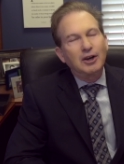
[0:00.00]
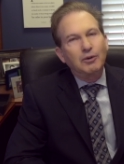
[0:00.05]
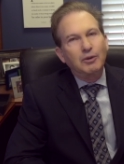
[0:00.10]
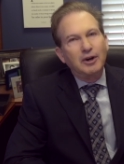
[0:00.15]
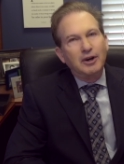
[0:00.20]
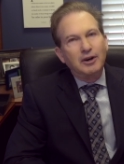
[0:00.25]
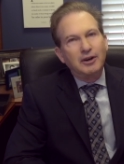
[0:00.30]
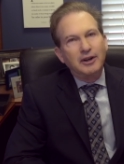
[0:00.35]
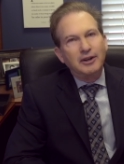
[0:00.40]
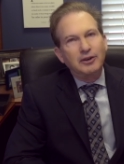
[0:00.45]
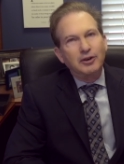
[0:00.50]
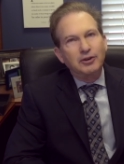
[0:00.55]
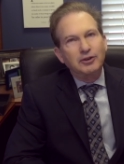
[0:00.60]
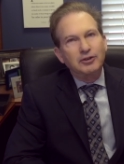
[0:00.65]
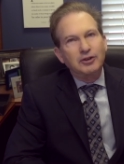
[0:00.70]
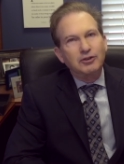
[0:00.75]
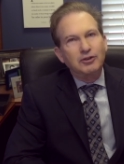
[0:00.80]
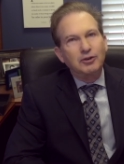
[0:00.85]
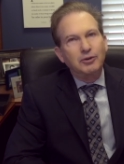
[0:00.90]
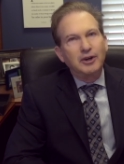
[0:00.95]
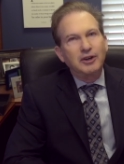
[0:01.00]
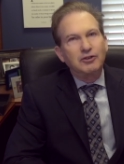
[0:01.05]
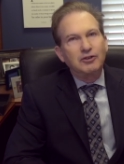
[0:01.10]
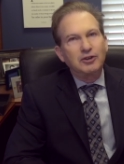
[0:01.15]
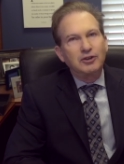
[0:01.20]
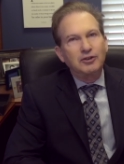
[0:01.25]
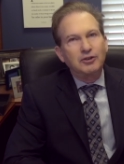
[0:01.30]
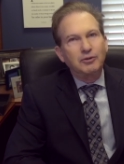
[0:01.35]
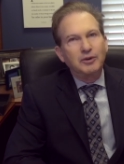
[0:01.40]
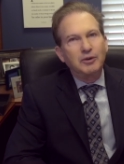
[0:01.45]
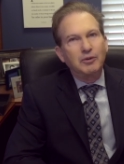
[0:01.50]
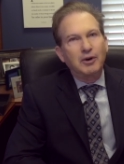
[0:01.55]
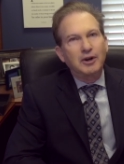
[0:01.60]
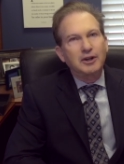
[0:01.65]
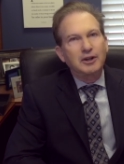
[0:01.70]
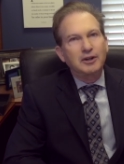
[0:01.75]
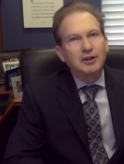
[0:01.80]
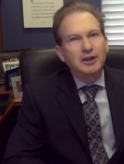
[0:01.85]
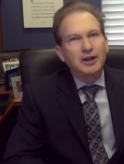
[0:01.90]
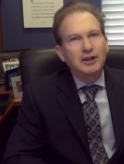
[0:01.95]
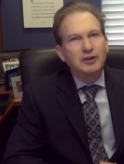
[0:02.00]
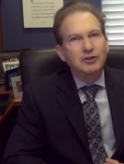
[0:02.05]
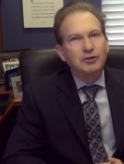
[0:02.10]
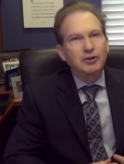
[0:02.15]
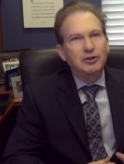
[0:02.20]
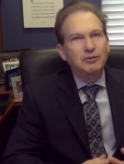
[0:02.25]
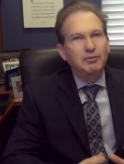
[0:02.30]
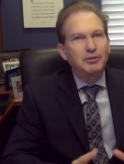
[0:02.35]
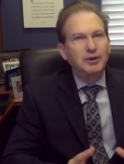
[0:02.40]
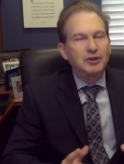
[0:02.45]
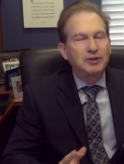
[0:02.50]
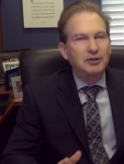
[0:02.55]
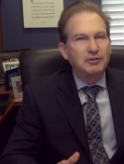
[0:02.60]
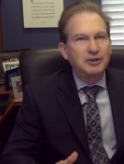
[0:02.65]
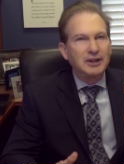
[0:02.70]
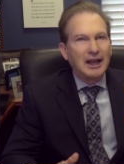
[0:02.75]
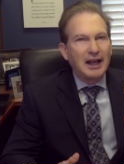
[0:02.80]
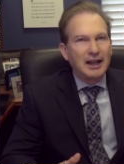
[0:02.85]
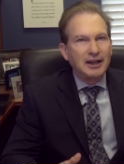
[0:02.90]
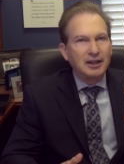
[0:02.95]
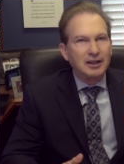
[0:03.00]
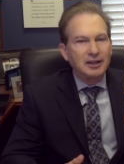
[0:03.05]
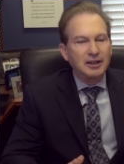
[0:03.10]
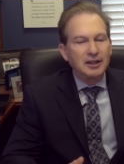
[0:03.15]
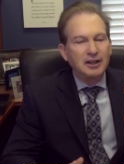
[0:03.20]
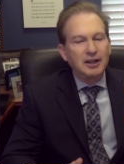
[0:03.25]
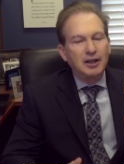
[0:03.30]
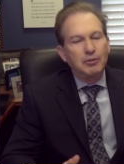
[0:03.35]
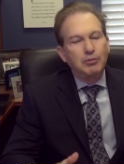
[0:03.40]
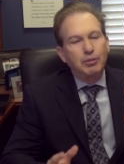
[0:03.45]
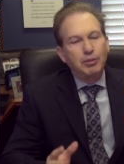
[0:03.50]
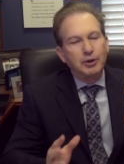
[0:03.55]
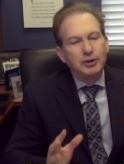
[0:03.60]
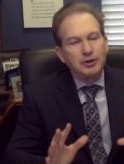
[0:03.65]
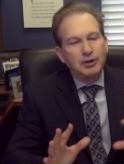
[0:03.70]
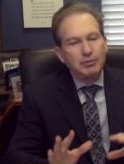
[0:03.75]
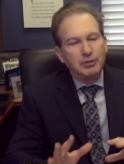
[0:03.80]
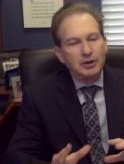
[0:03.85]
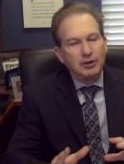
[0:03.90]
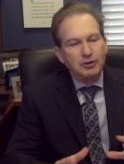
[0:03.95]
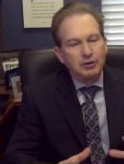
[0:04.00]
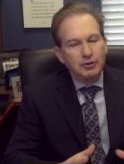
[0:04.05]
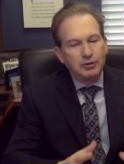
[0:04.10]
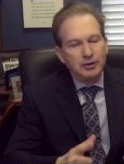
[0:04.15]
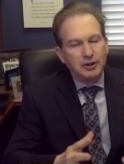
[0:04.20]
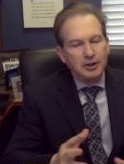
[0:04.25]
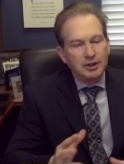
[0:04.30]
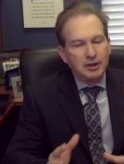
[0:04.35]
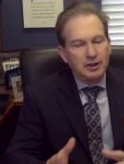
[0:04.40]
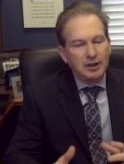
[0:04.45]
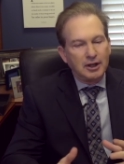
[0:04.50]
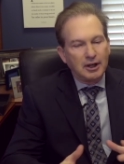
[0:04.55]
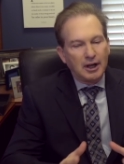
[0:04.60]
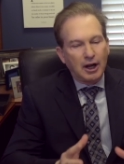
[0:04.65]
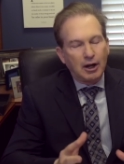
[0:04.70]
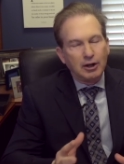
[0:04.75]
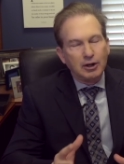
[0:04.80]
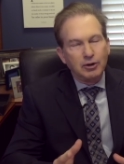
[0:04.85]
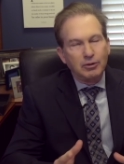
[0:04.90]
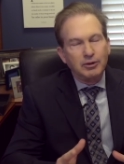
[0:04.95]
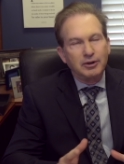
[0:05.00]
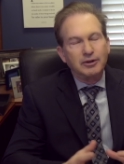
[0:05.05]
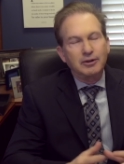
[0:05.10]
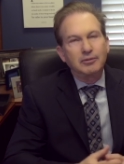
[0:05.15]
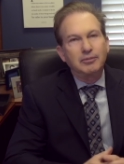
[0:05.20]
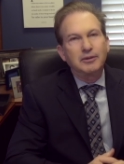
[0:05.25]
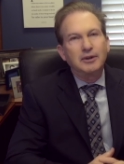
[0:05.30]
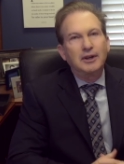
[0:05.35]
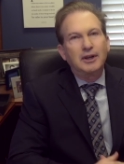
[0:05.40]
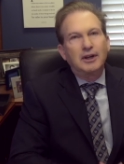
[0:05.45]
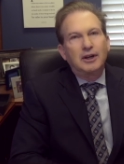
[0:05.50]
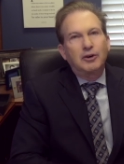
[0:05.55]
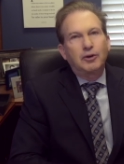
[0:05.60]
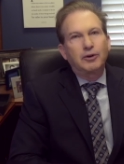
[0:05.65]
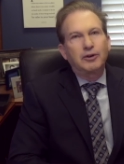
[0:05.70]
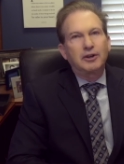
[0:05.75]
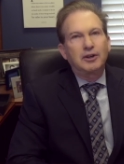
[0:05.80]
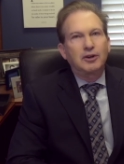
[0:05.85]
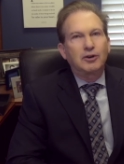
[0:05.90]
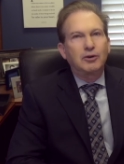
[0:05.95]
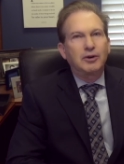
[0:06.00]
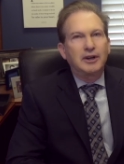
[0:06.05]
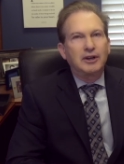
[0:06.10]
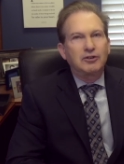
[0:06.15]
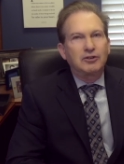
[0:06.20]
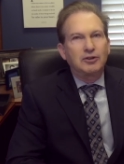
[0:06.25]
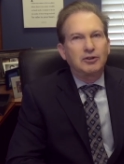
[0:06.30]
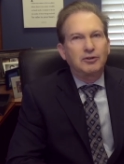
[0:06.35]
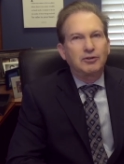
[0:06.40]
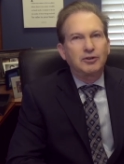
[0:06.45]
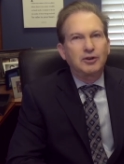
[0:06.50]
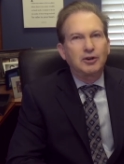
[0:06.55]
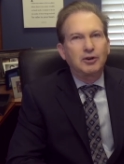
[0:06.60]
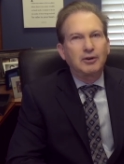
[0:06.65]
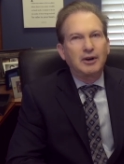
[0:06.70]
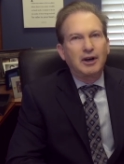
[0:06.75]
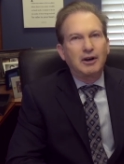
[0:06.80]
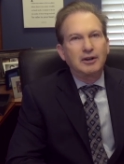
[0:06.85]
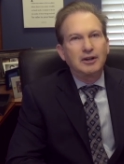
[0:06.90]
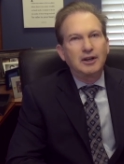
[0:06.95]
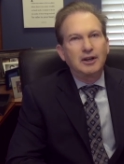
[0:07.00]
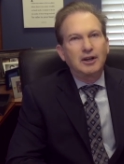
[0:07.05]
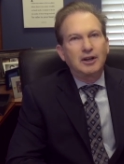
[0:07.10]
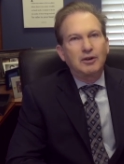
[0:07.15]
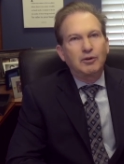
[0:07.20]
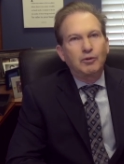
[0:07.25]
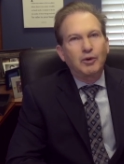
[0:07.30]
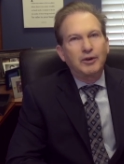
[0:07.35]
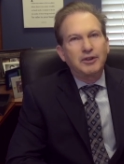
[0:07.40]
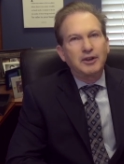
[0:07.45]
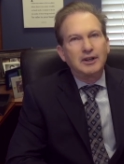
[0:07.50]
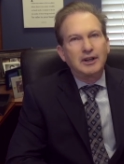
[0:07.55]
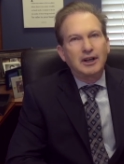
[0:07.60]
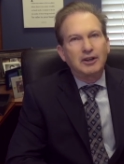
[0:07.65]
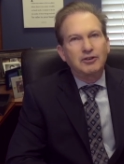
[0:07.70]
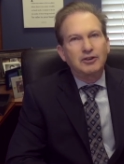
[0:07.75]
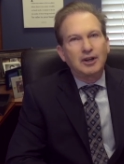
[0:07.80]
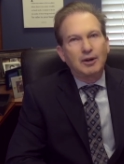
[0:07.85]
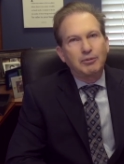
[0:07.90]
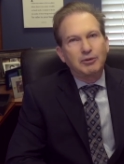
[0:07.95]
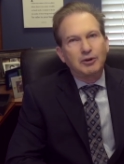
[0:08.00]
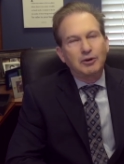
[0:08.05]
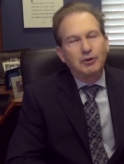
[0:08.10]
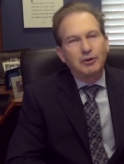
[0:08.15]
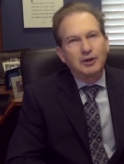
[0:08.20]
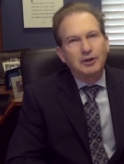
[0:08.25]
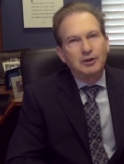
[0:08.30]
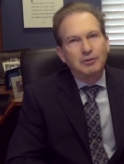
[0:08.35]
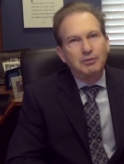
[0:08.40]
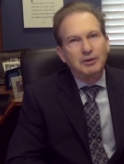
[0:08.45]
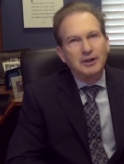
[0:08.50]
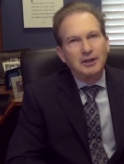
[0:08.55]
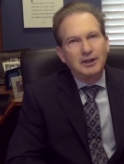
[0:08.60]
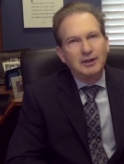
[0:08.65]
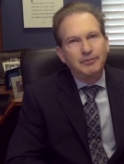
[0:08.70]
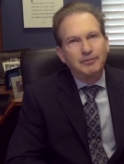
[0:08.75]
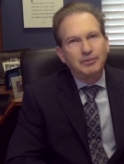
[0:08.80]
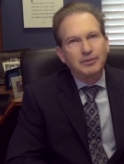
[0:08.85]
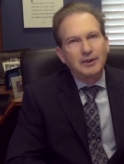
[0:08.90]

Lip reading: Well, in those situations, we want to look at certain bits of data, put them into the algorithm or the equation to figure out what the next steps are going to be.